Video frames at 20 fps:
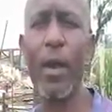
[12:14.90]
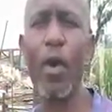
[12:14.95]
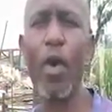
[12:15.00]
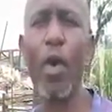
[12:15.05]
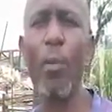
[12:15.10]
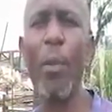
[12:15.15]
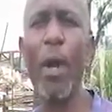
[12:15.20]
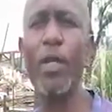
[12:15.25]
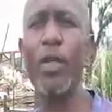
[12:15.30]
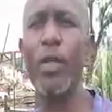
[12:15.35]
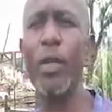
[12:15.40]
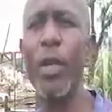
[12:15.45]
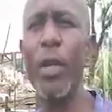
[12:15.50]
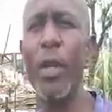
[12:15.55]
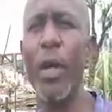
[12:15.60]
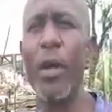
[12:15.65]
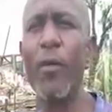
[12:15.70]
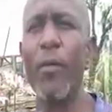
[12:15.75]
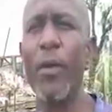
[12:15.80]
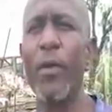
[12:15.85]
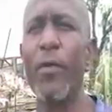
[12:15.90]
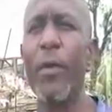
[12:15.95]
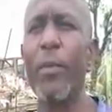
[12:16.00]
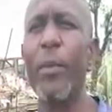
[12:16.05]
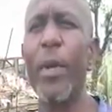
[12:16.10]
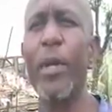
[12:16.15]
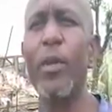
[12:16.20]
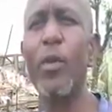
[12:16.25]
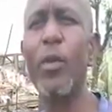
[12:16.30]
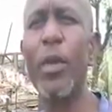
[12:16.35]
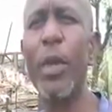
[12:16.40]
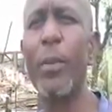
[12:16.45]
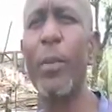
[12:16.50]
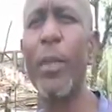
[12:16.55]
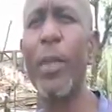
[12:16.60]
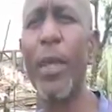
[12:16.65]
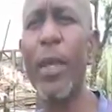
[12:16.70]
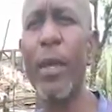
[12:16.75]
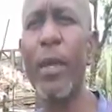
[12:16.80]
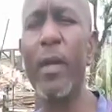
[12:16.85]
and all my children are giving back to
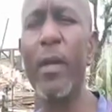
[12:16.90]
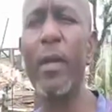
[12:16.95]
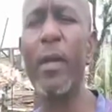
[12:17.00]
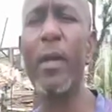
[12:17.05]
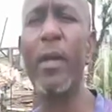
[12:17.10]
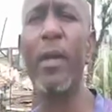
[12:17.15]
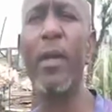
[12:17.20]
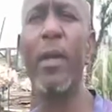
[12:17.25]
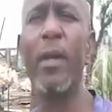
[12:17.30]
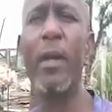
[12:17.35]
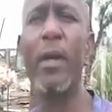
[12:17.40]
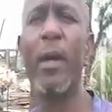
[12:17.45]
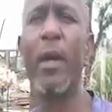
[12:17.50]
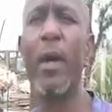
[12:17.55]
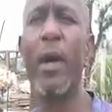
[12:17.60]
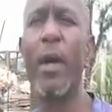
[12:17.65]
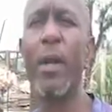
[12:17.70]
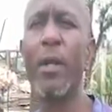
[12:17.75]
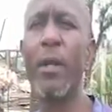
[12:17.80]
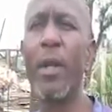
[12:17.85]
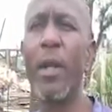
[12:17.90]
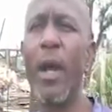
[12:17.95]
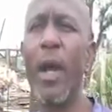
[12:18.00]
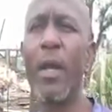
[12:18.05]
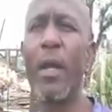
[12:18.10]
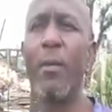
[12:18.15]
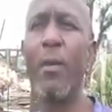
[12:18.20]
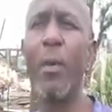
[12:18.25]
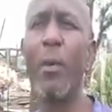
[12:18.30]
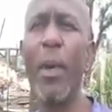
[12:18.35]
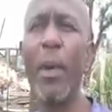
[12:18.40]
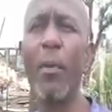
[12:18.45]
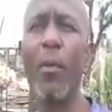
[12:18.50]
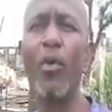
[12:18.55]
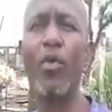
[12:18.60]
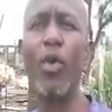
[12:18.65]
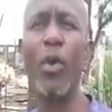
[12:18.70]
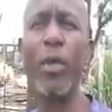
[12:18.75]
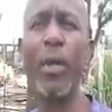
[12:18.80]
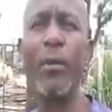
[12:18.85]
them here. And at the
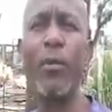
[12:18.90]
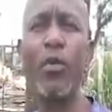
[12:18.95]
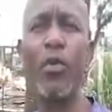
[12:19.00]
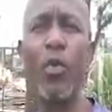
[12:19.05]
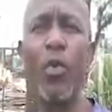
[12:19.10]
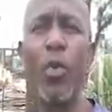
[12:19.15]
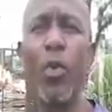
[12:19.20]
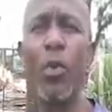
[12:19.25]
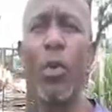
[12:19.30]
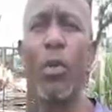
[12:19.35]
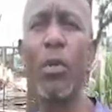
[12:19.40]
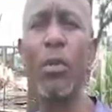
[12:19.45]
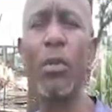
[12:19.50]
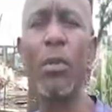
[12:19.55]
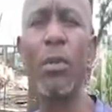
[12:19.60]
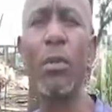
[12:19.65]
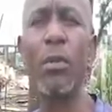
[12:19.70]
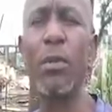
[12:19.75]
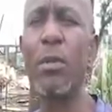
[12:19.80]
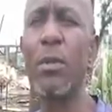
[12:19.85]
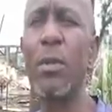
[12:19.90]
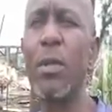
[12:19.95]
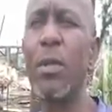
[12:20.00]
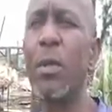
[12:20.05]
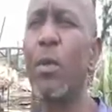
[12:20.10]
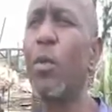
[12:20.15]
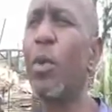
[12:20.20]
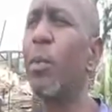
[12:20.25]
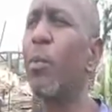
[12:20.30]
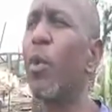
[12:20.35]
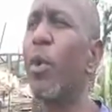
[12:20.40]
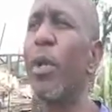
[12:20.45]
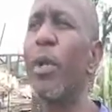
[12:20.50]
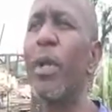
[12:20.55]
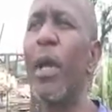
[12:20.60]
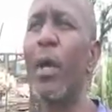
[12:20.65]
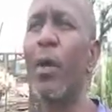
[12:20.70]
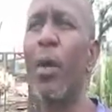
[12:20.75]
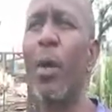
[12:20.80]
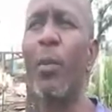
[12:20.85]
moment, most of them school. The
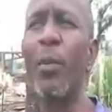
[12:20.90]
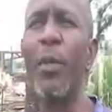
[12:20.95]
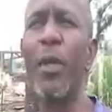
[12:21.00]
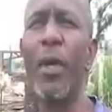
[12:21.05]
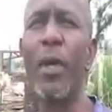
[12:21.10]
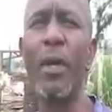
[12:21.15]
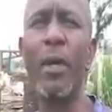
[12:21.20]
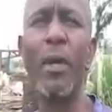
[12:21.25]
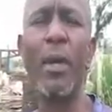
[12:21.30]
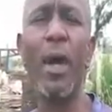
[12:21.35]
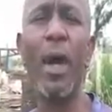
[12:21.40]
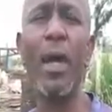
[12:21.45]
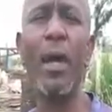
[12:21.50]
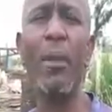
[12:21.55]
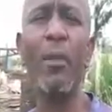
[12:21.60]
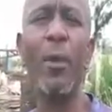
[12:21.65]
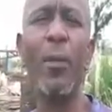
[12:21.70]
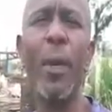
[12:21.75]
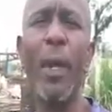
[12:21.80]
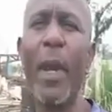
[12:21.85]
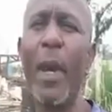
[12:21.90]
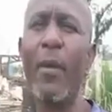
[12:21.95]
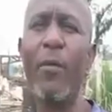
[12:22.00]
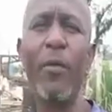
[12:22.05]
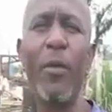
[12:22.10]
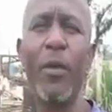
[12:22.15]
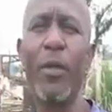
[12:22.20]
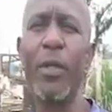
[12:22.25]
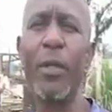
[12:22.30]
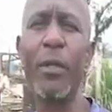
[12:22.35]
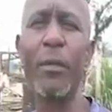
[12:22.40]
money that comes here, at the moment, I have.